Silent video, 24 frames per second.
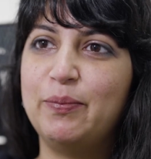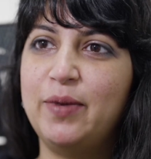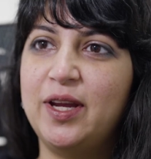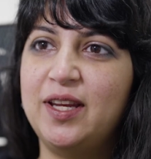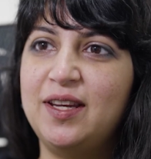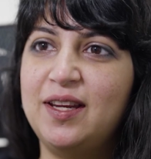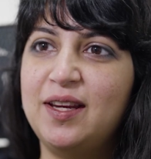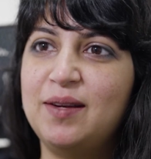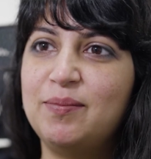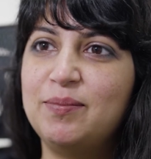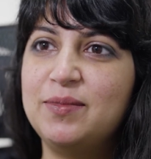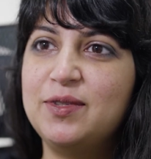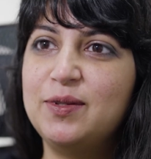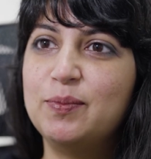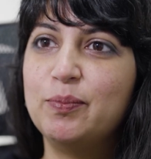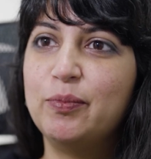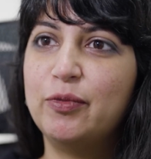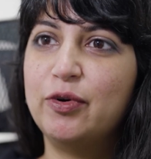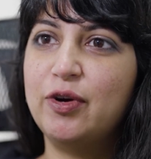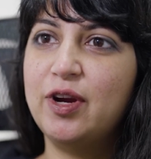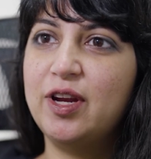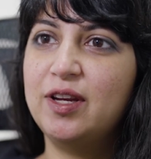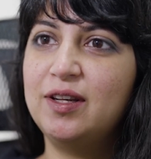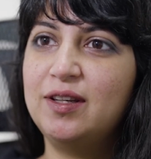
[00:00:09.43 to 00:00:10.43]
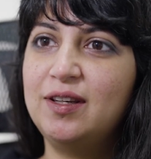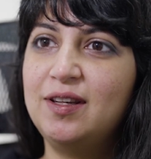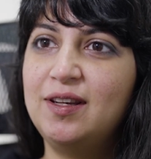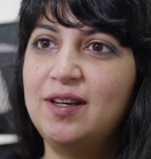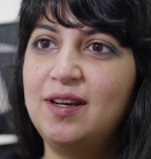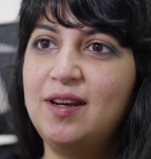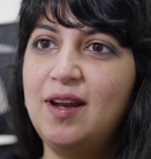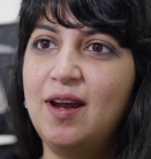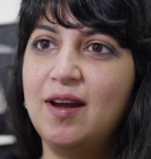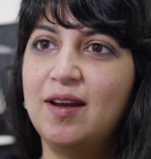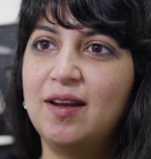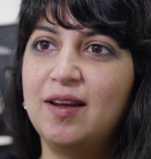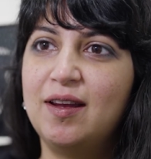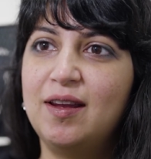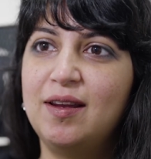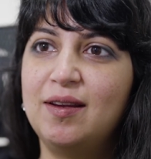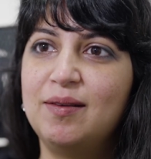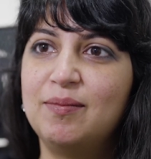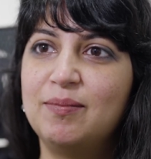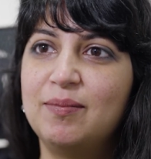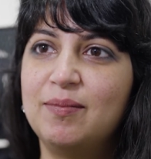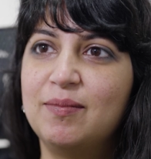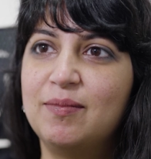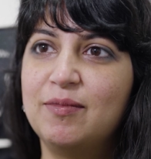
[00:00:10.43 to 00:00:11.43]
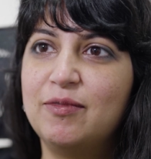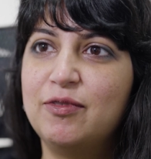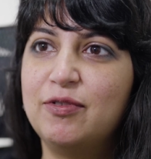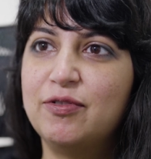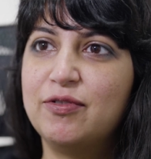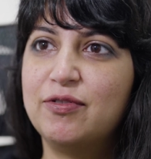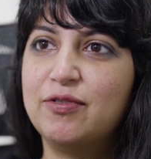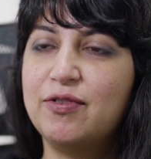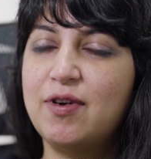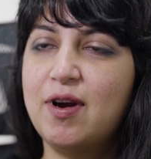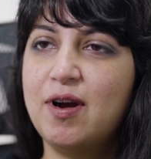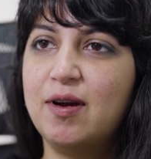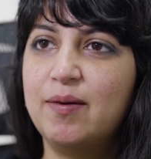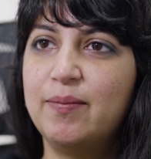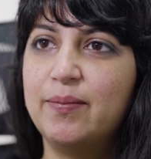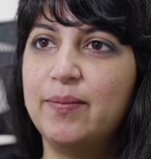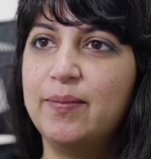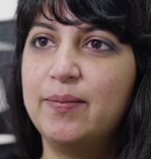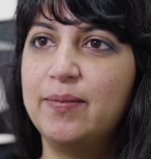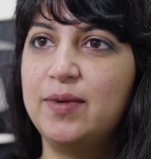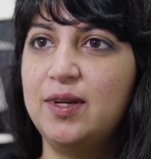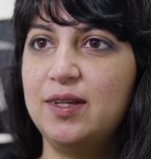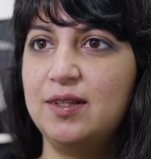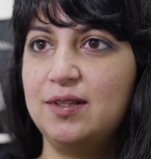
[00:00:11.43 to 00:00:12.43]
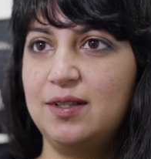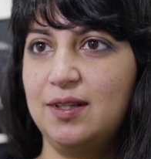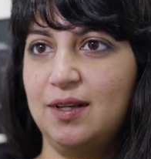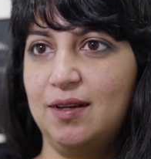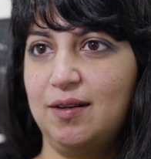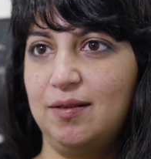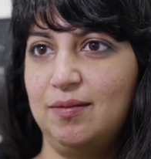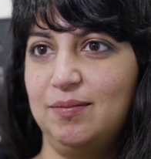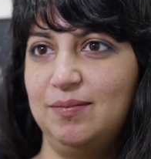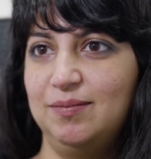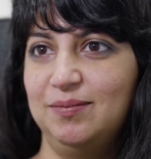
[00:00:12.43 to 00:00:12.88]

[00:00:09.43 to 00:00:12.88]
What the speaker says: name's Mrin. I'm from India.